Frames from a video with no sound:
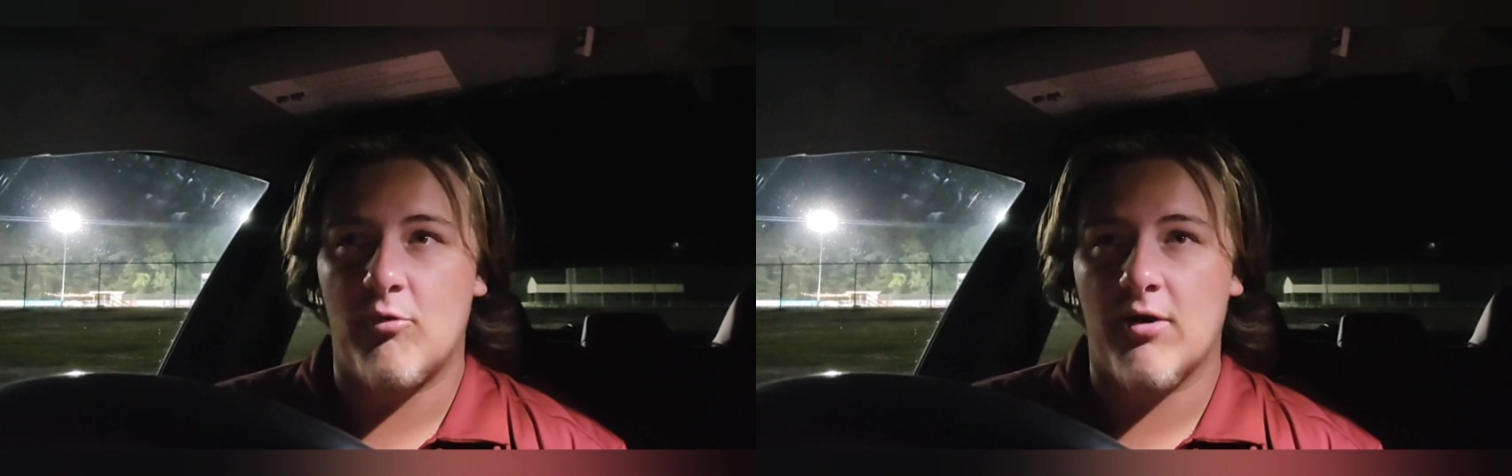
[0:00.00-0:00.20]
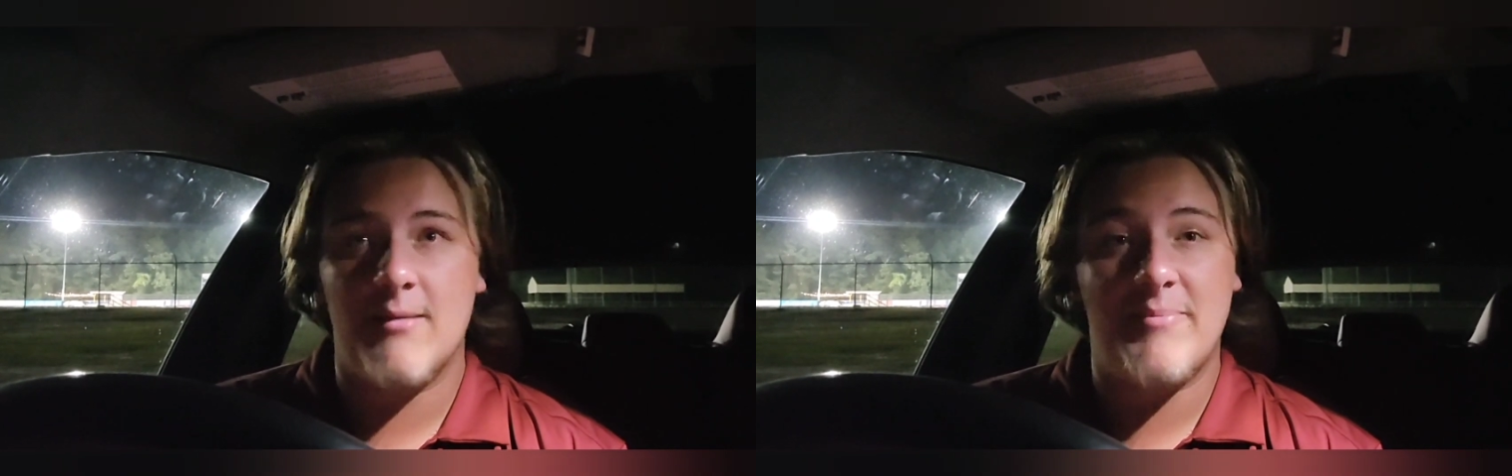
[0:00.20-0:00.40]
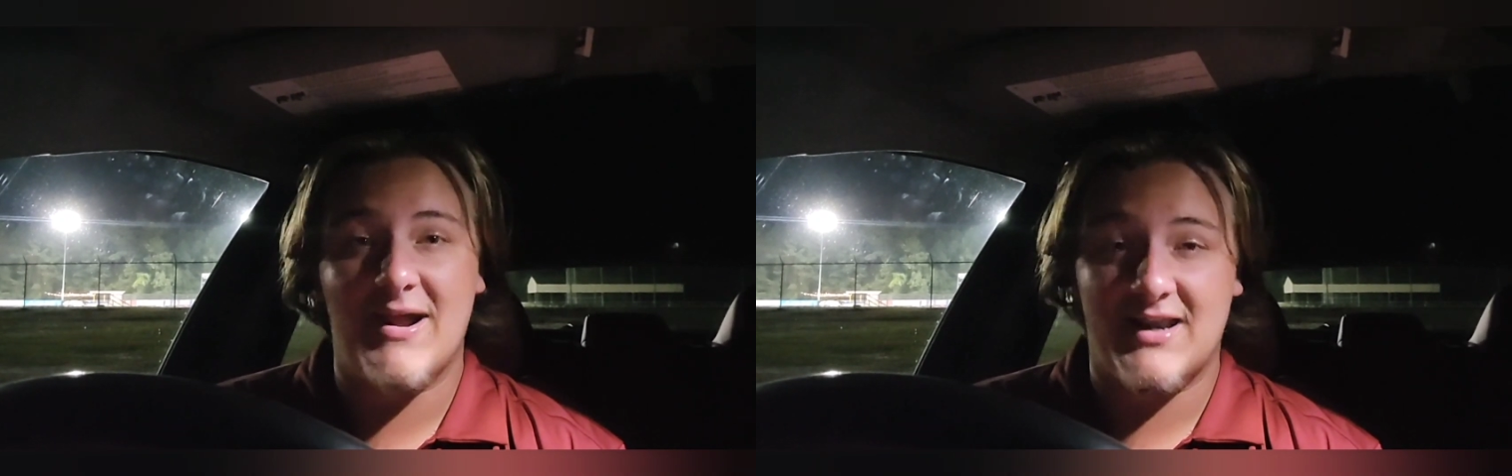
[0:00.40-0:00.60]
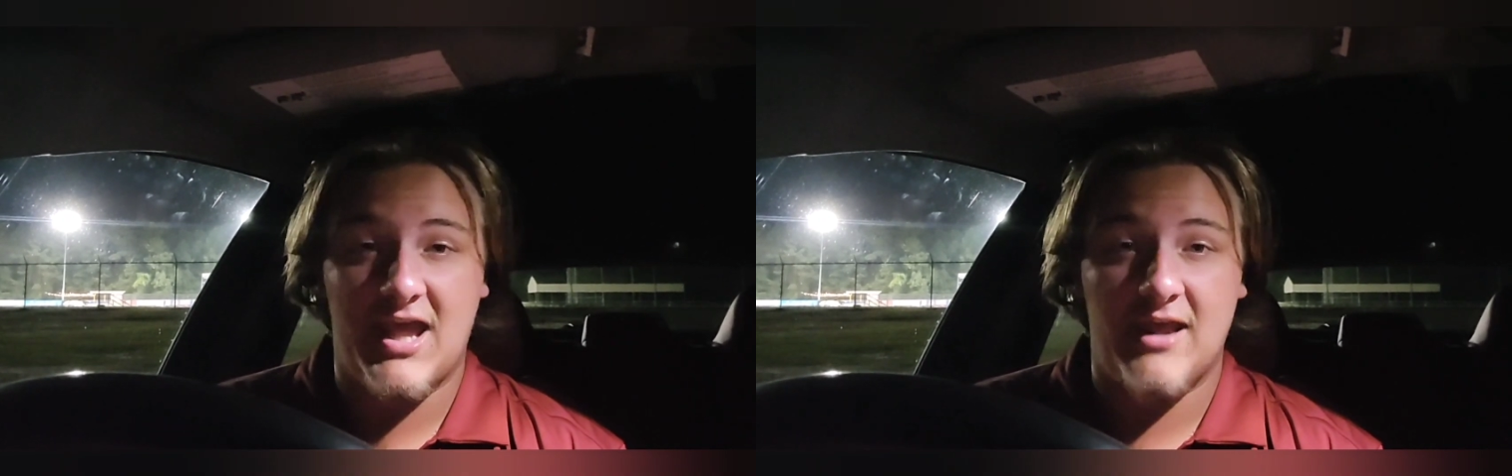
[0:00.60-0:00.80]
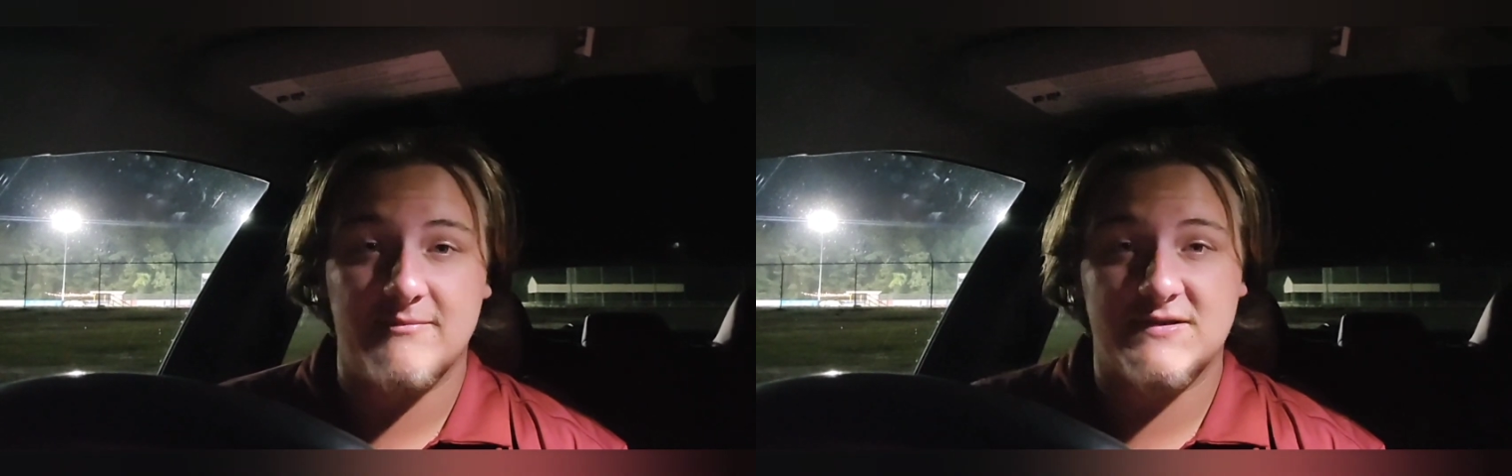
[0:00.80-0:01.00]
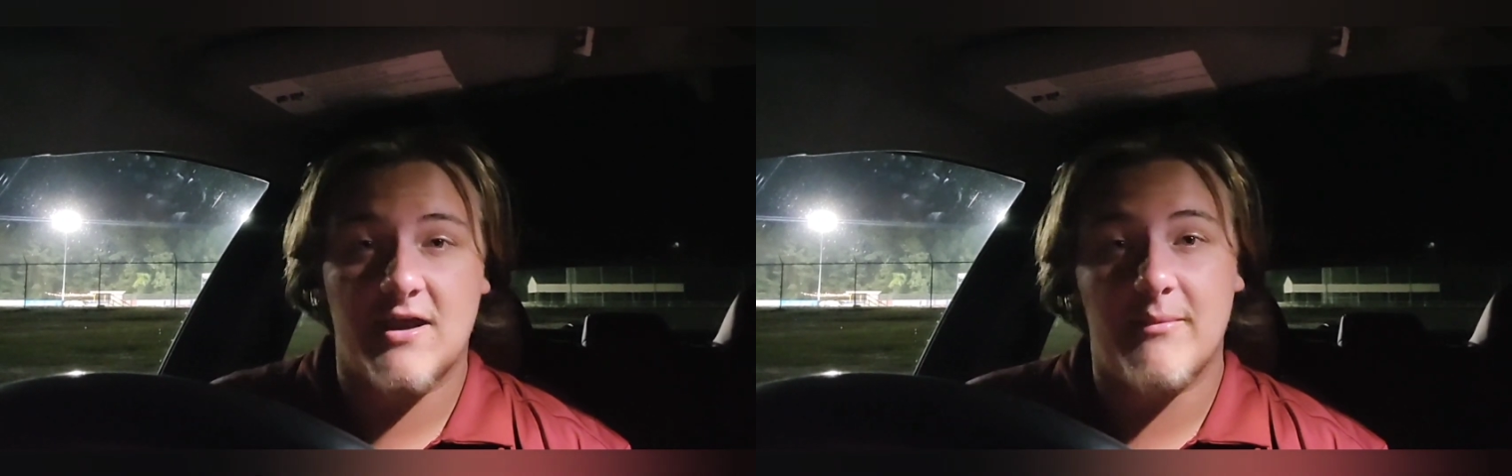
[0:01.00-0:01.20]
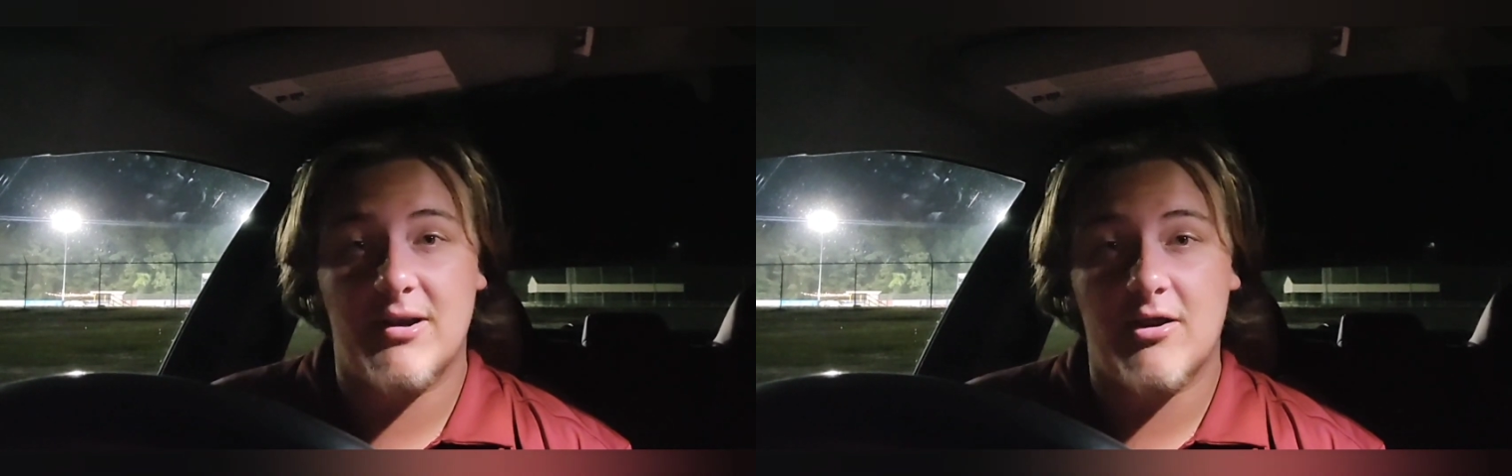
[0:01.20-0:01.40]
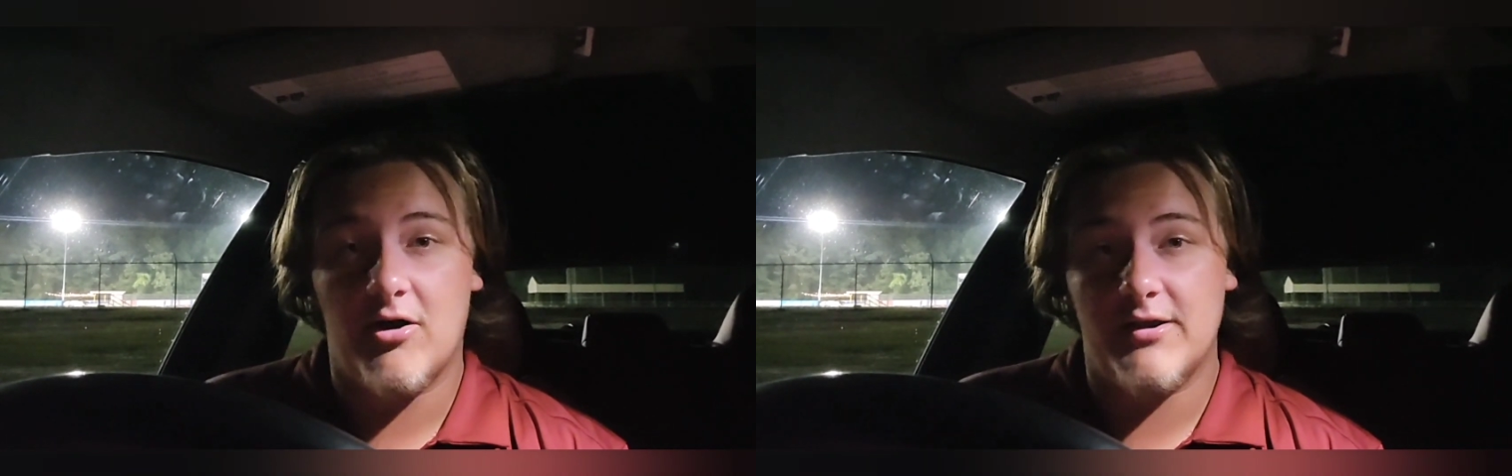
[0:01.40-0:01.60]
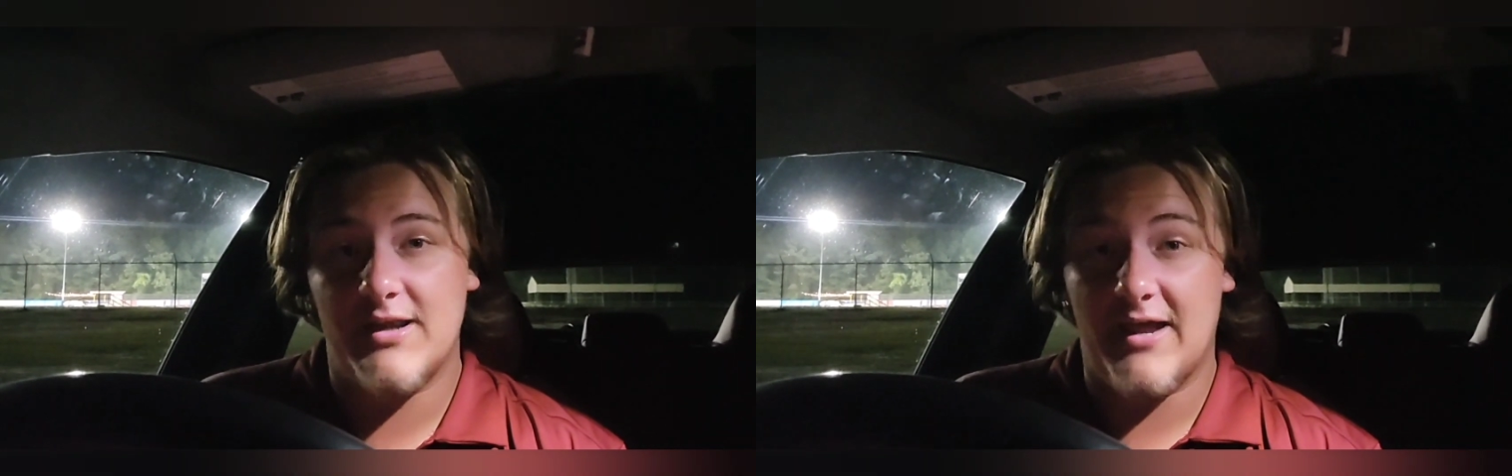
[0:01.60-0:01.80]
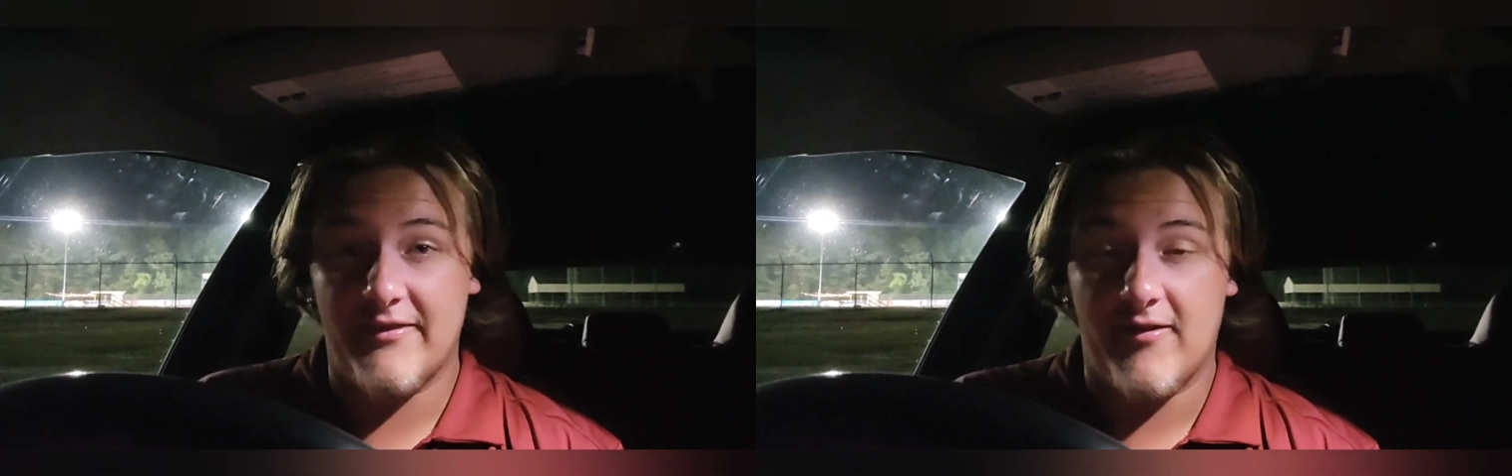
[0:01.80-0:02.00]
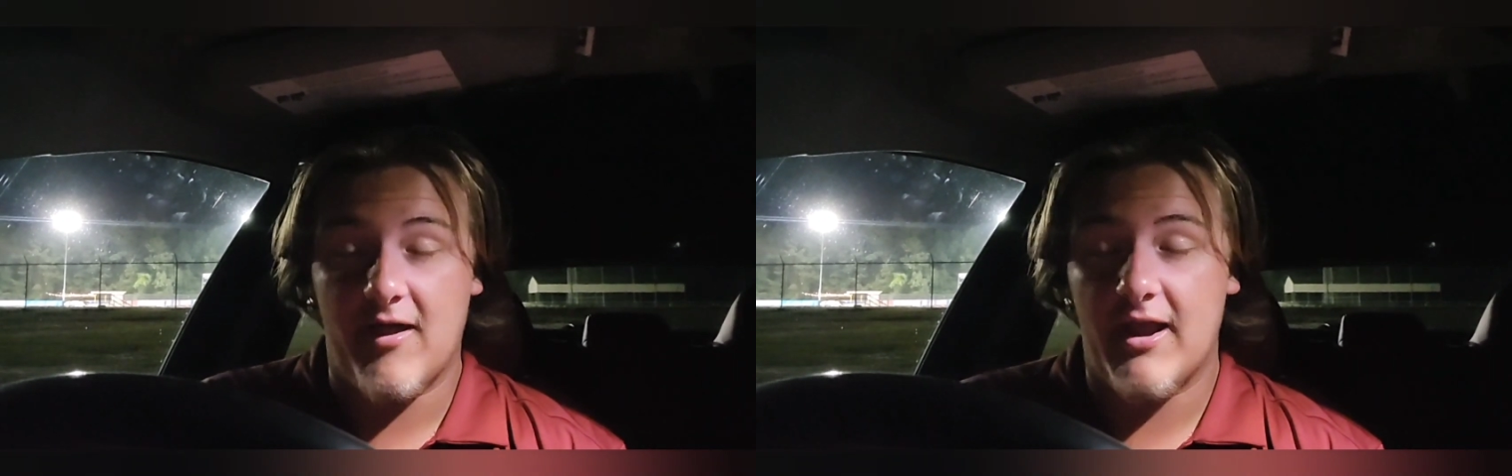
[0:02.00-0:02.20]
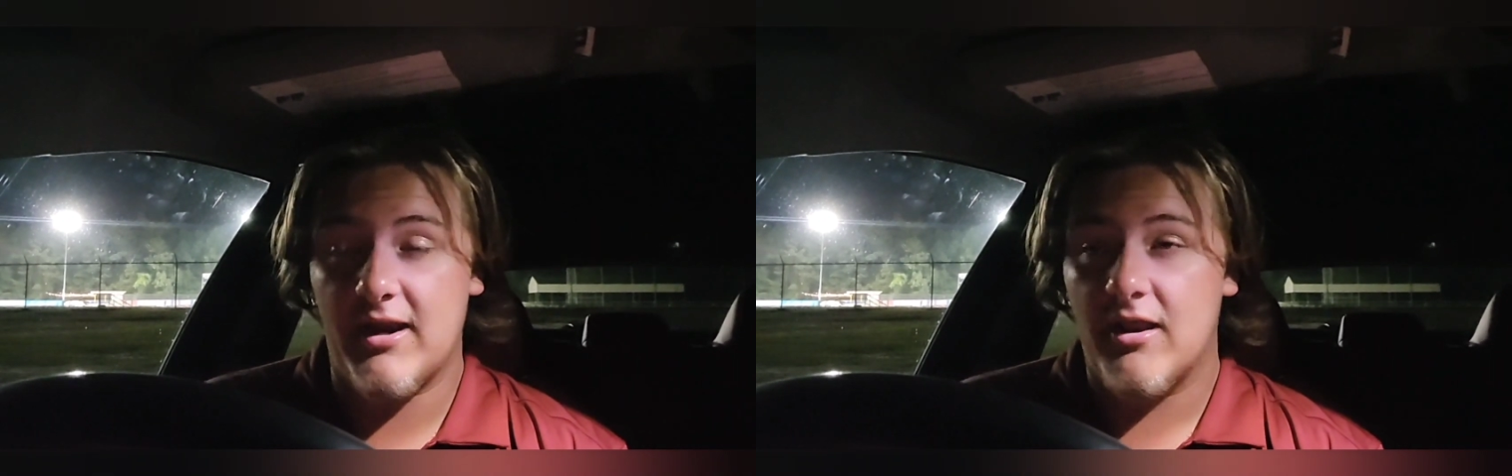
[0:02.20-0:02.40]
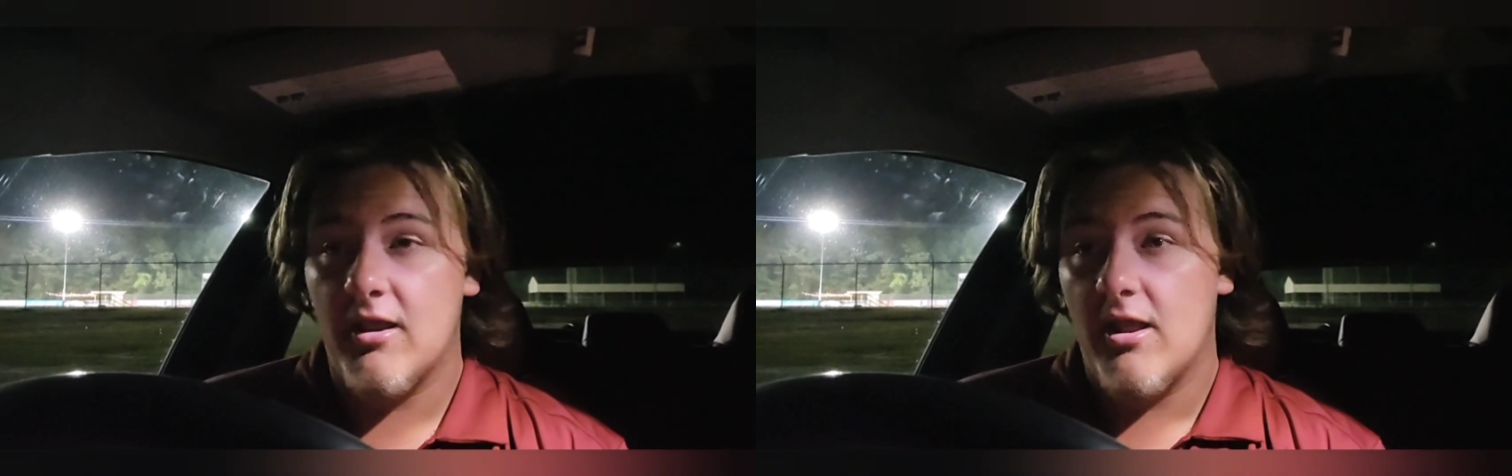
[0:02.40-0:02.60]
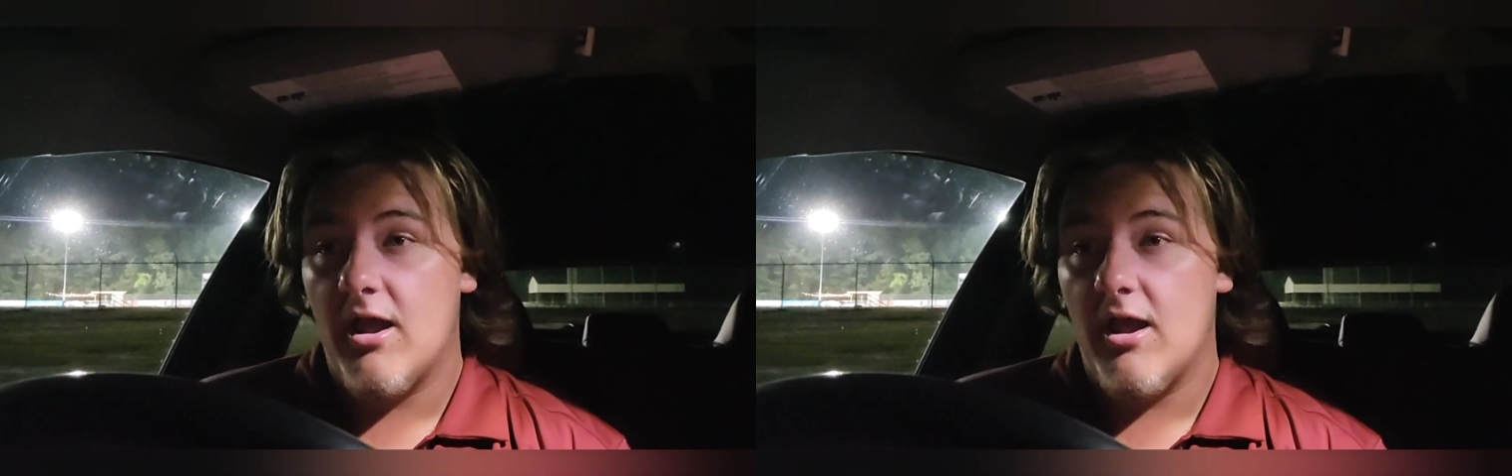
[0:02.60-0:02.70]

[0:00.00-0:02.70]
more impact games coming on down the line,